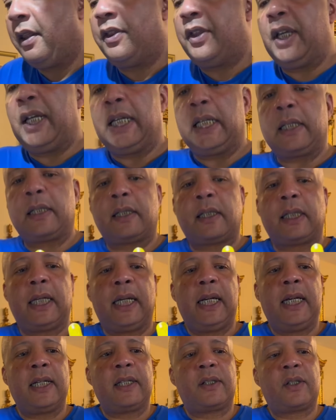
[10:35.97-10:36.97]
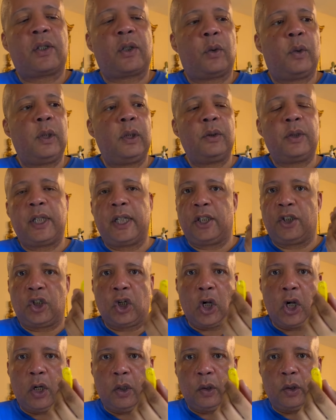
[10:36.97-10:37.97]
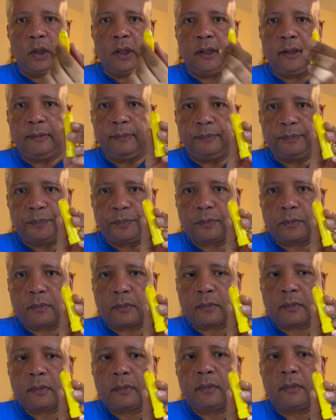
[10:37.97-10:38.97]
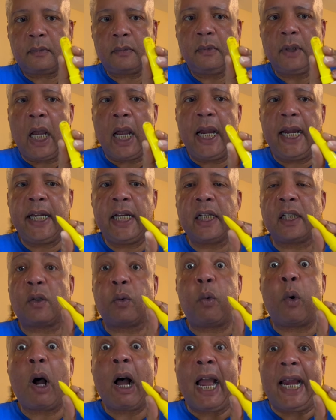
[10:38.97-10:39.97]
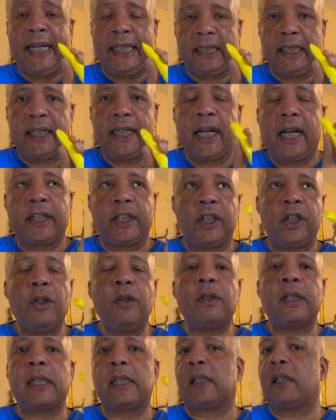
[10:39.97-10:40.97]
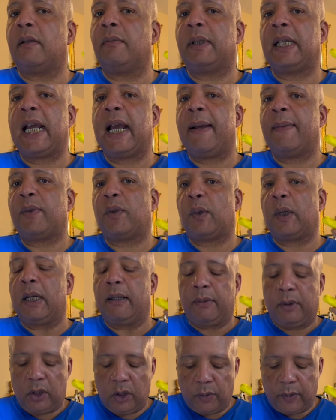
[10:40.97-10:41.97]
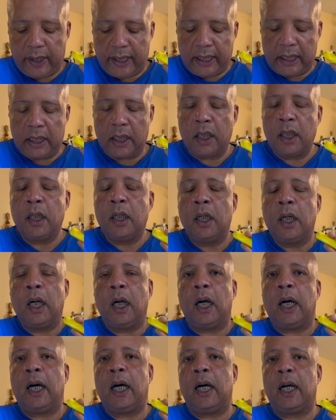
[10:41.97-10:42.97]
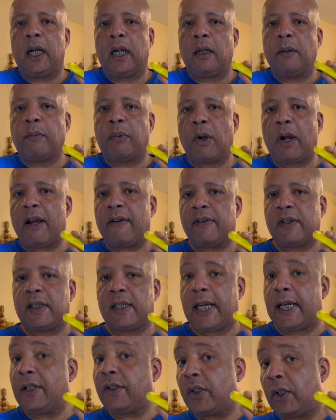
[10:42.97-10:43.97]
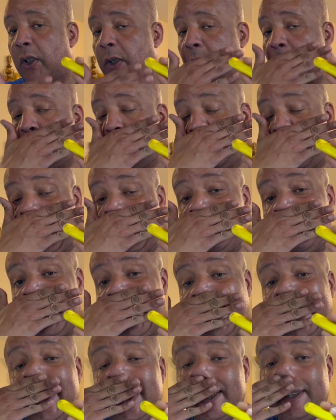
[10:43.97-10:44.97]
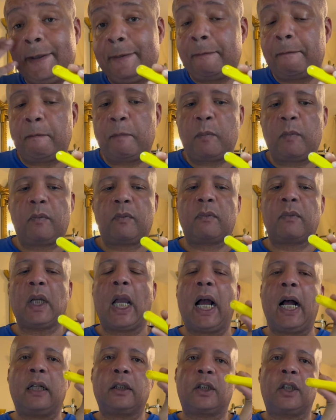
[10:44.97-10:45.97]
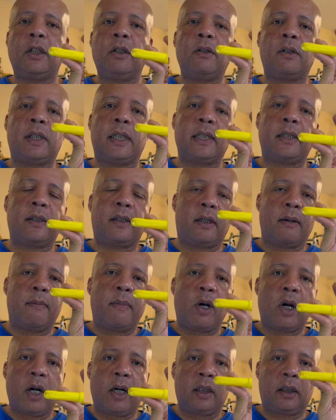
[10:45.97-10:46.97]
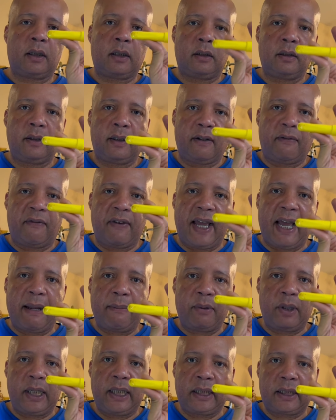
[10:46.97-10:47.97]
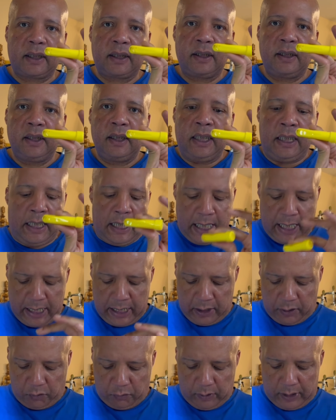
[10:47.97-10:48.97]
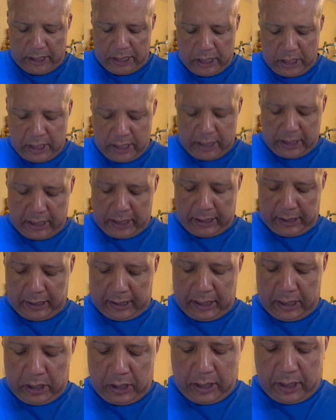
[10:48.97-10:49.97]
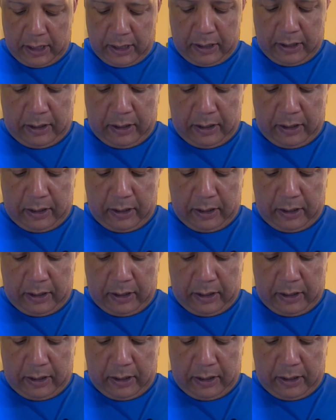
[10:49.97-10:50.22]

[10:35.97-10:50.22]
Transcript: This is quilting chalk, and it's white, and I use it sometimes when I'm doing improvisational draping. I'll use this to mark the fabric, and it's really good because see, look,